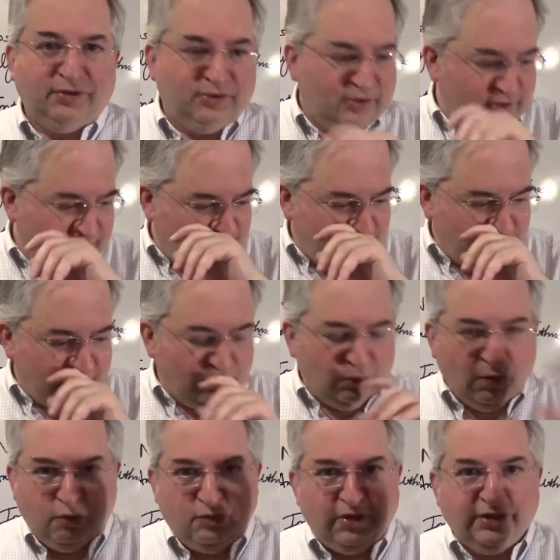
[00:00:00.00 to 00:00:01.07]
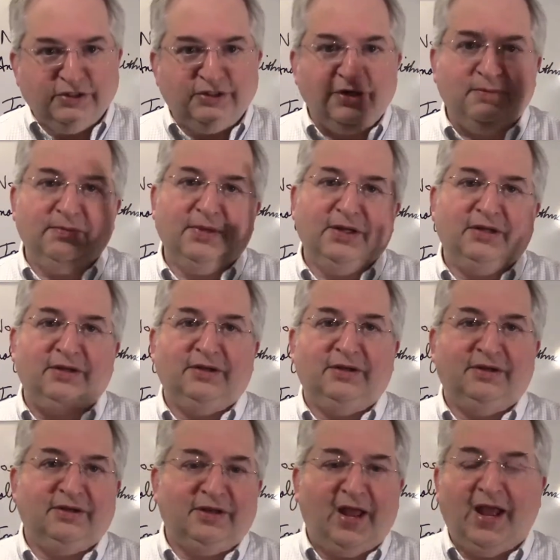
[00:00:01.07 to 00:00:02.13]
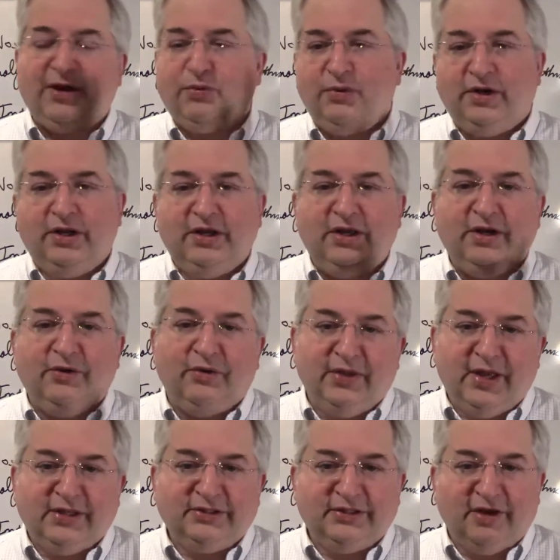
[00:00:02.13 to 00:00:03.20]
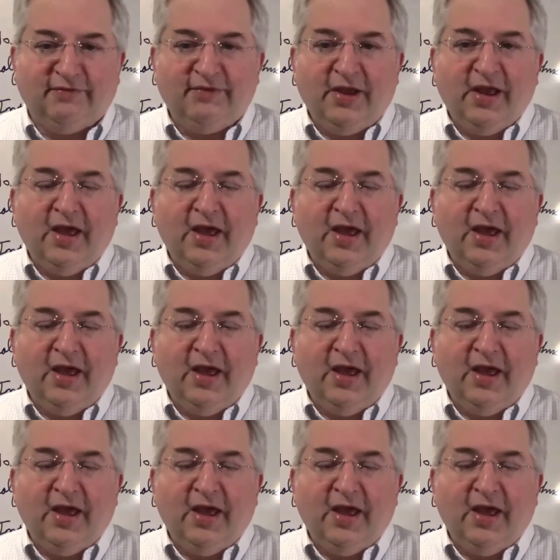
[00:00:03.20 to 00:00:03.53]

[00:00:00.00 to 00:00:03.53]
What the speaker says: wokeism and equity and all that stuff.